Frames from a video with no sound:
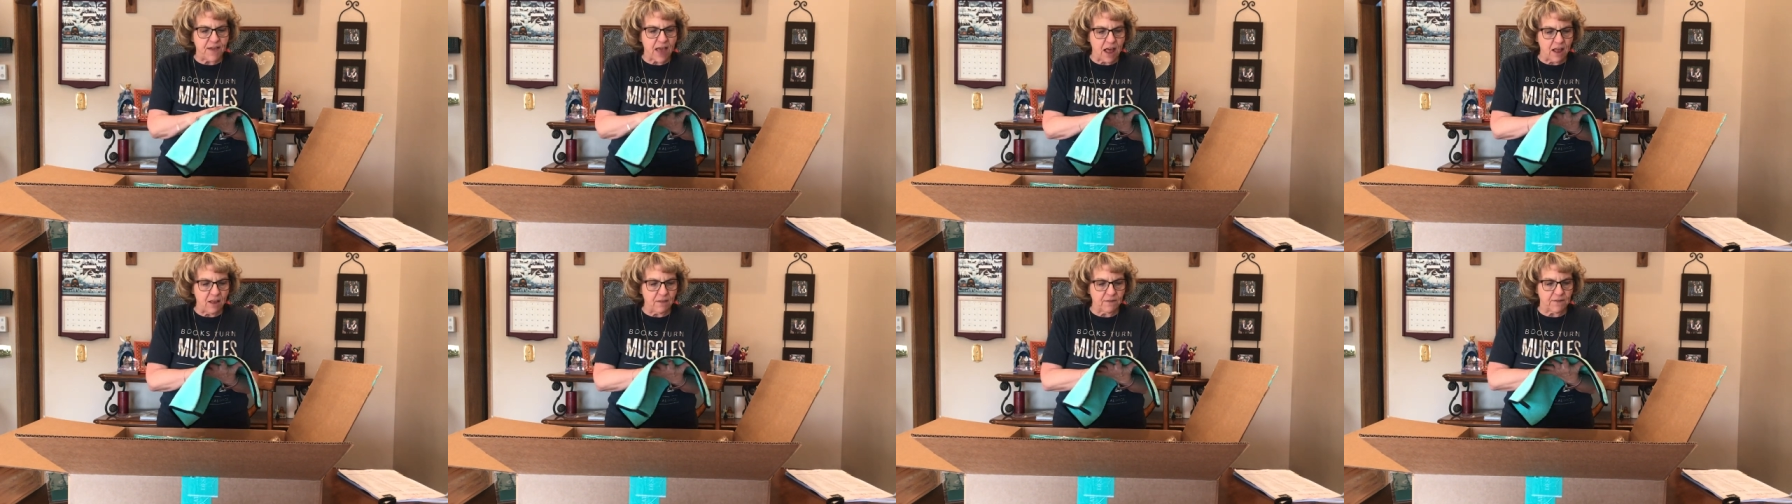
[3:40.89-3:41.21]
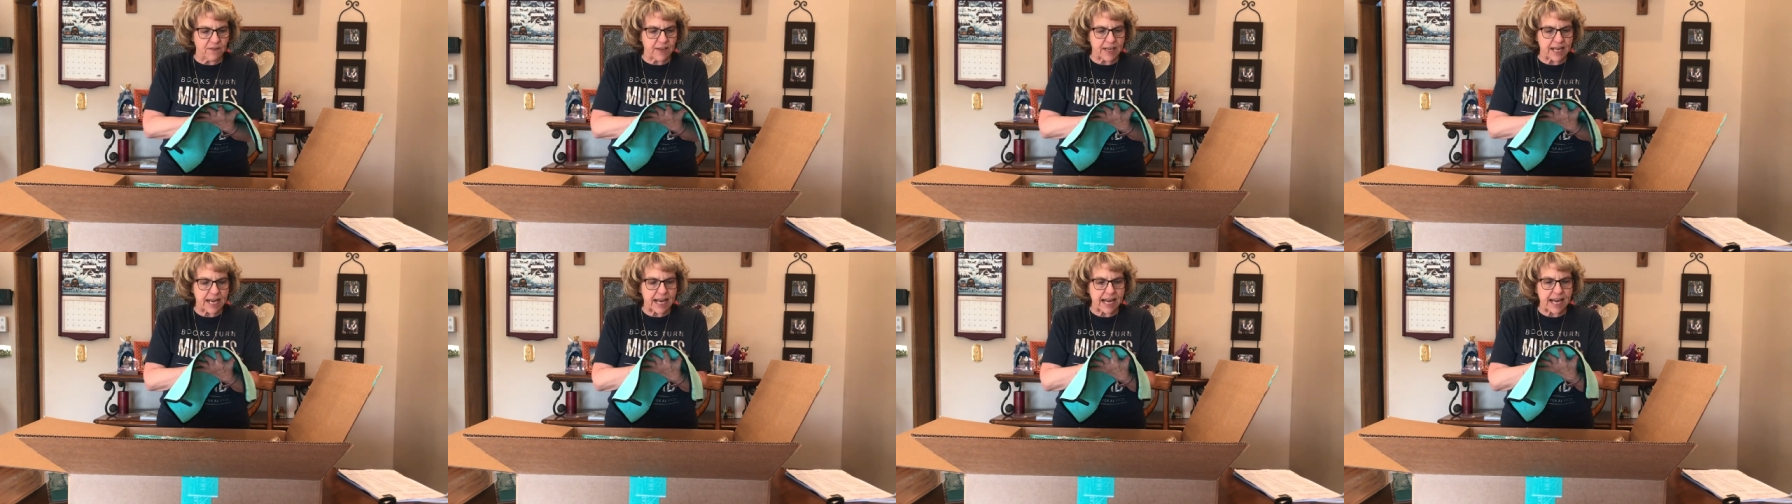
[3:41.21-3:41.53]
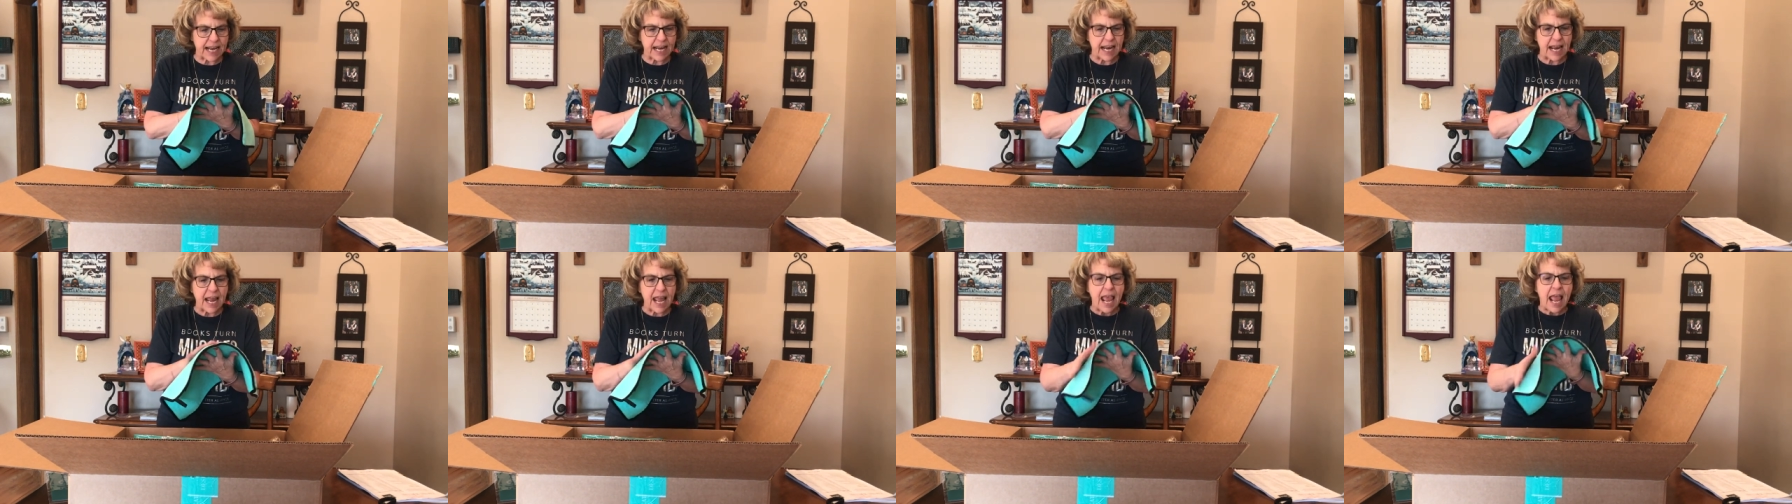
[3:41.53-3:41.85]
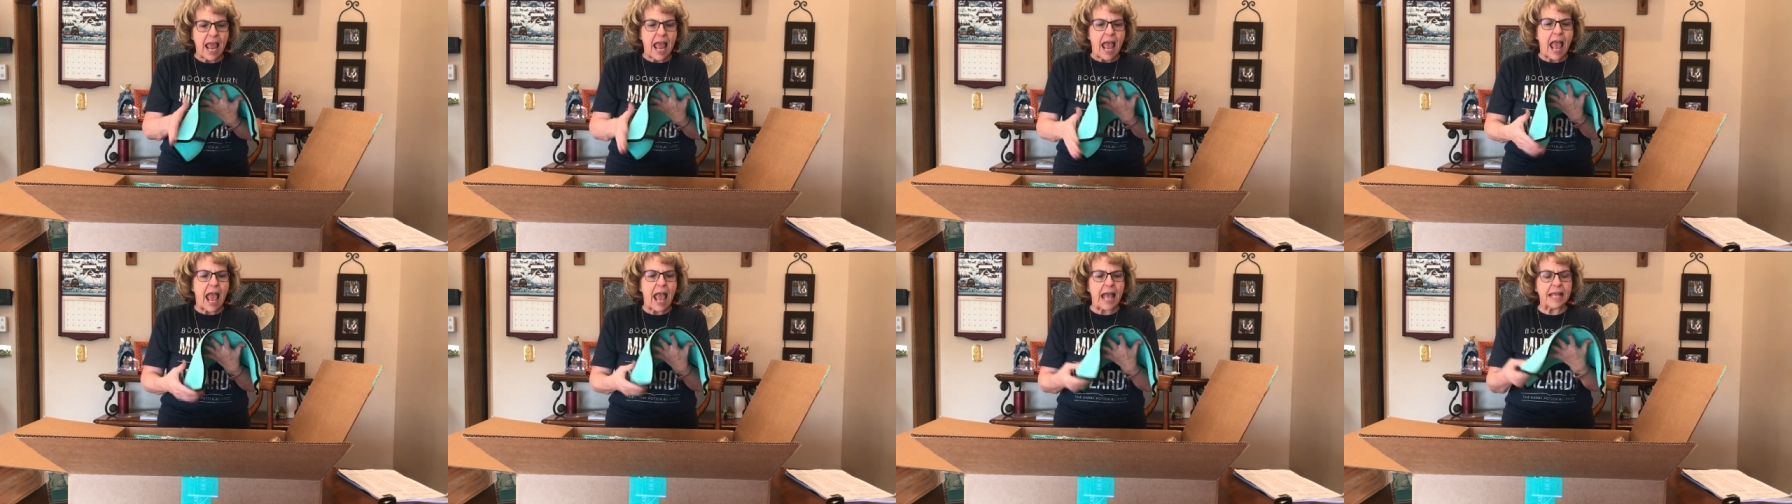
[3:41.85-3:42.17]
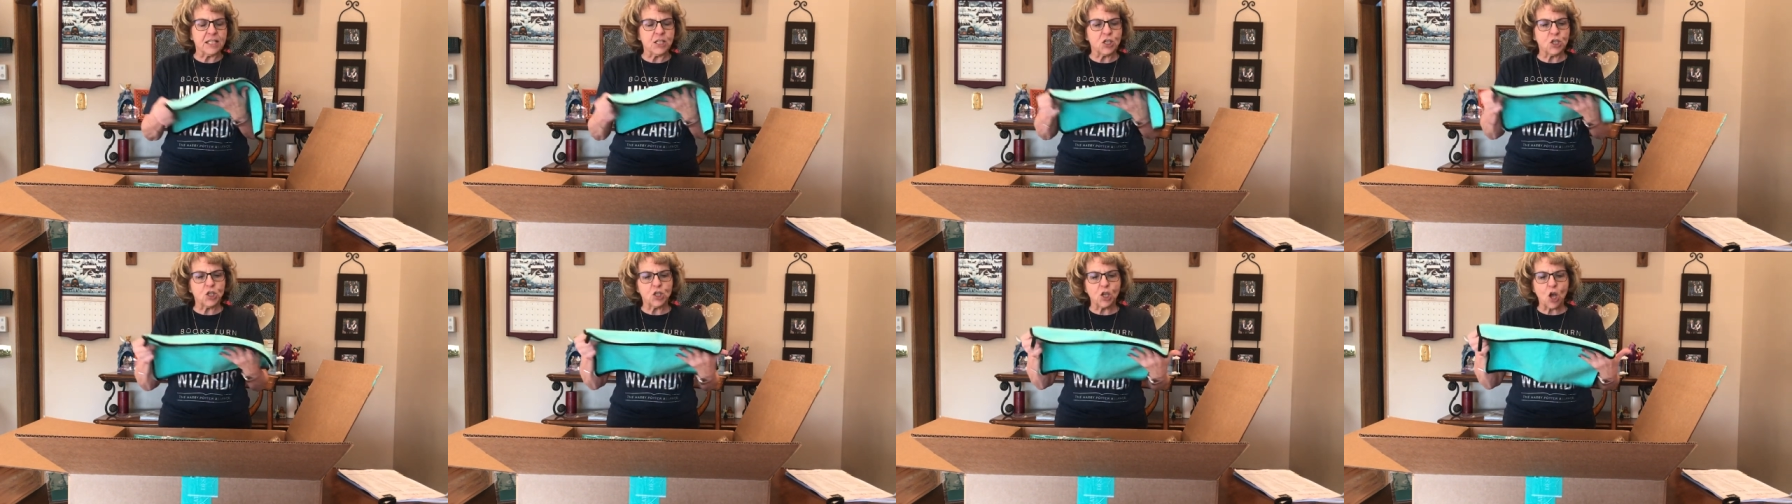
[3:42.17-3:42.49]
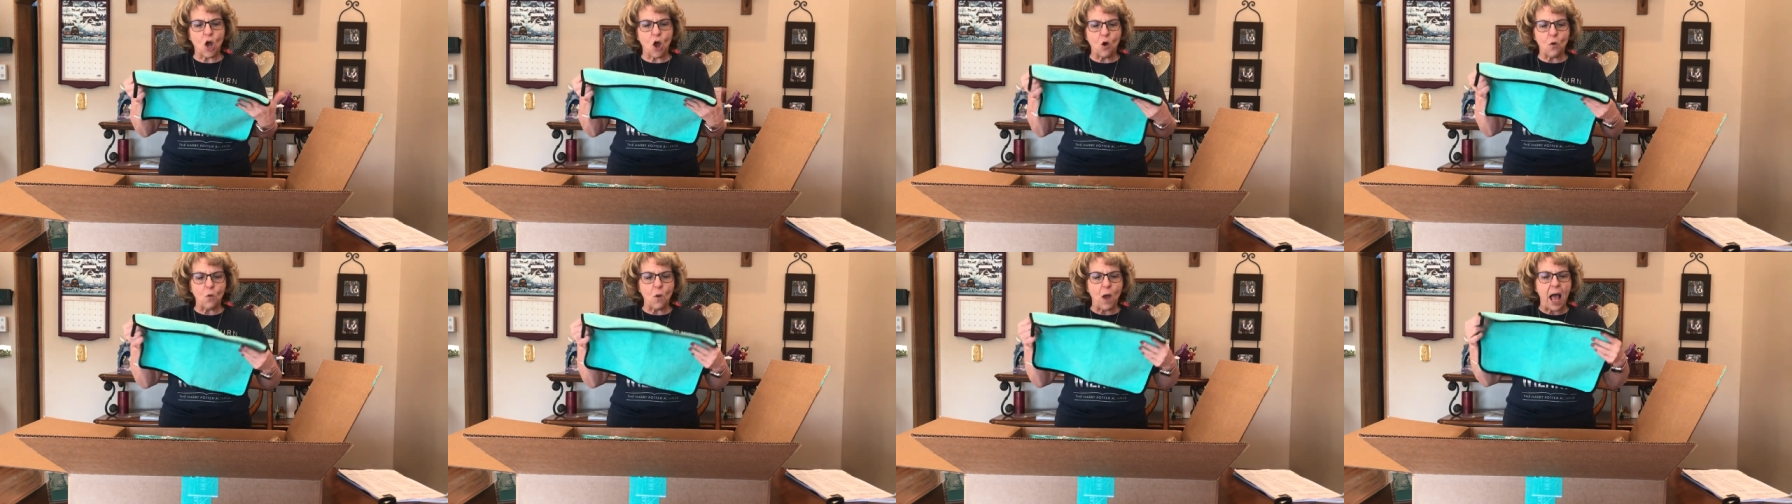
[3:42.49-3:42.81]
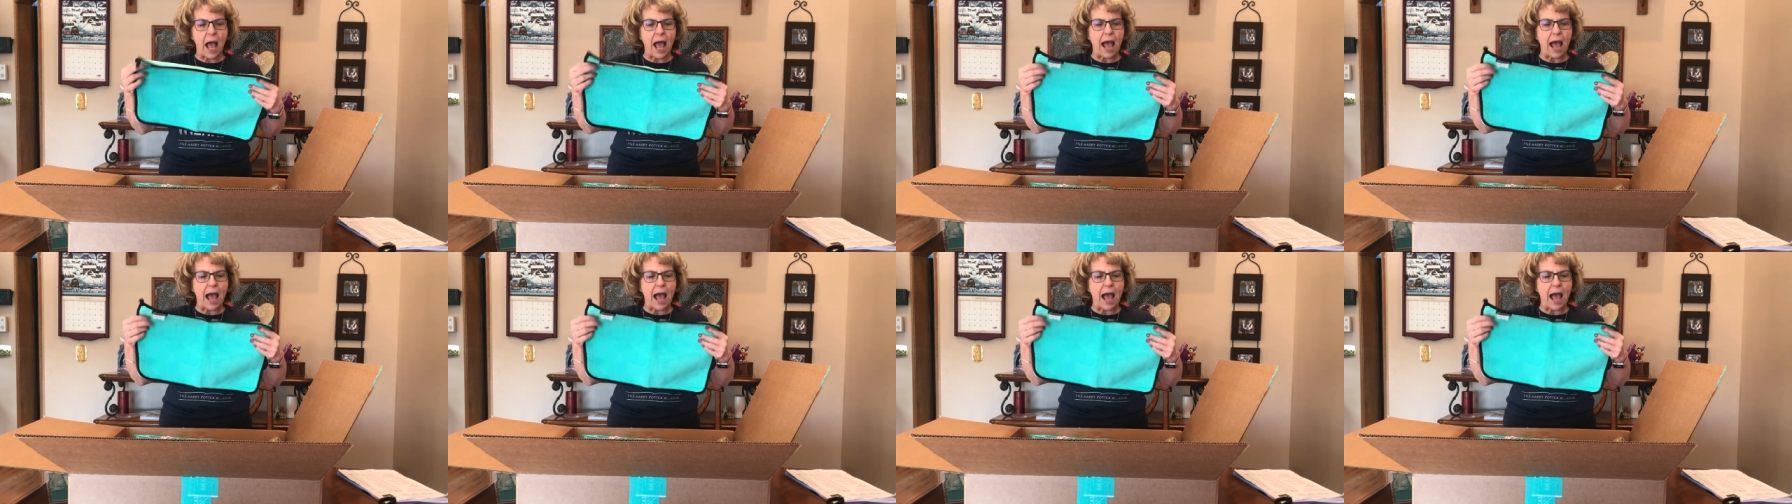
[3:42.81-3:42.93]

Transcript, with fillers: velvety, and so.